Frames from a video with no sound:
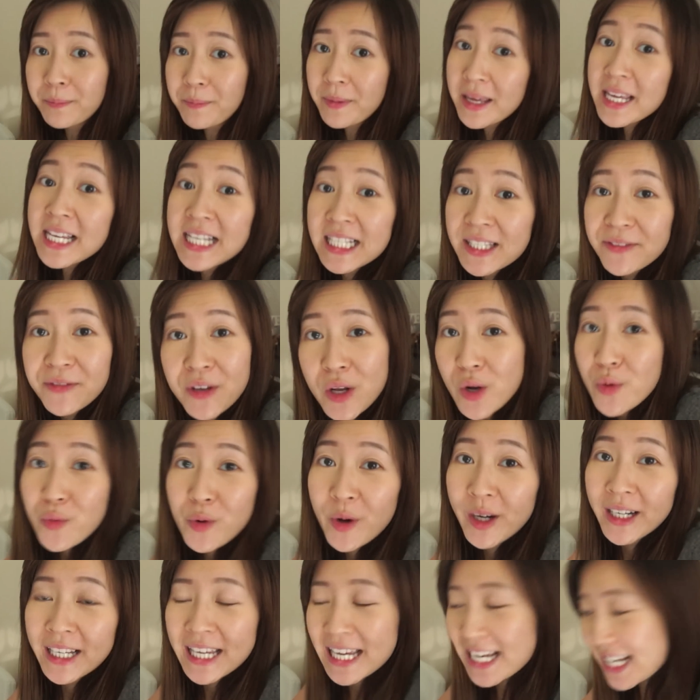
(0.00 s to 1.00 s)
Peaceful
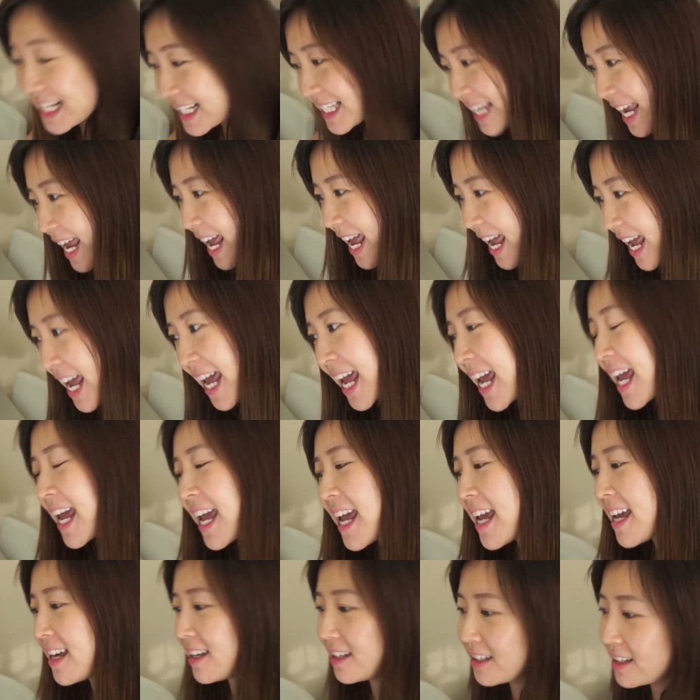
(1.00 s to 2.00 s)
working
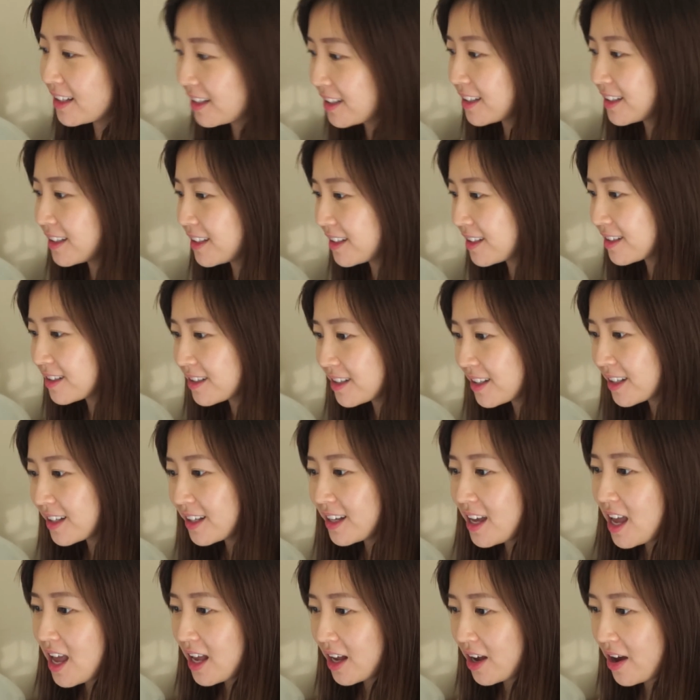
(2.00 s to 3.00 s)
day.
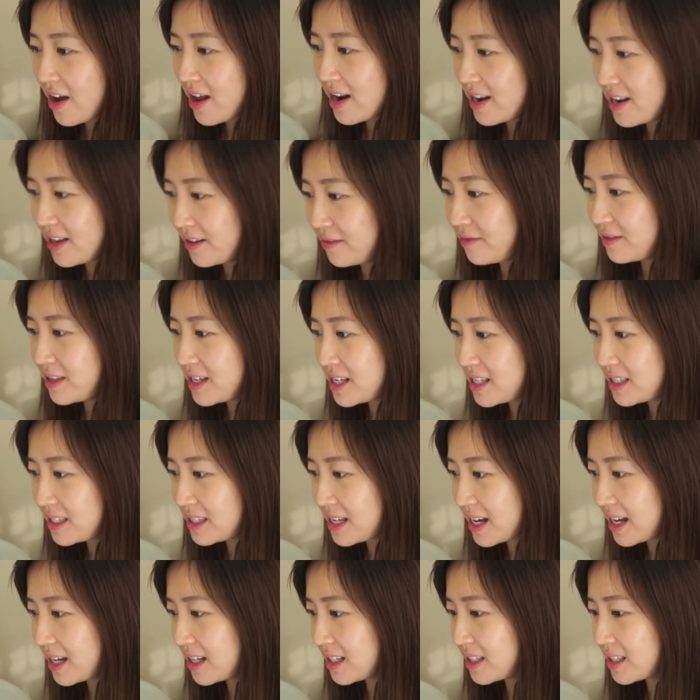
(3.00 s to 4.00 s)
Gotta love these
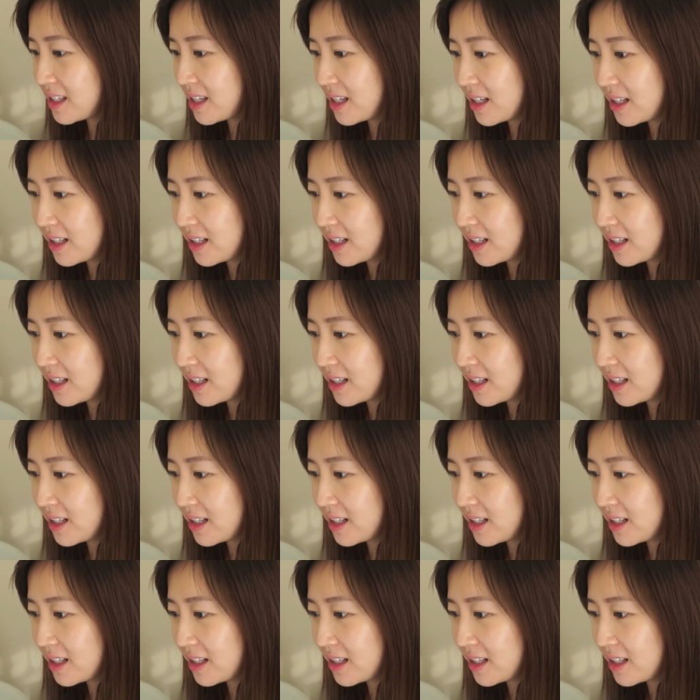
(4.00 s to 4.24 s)
days.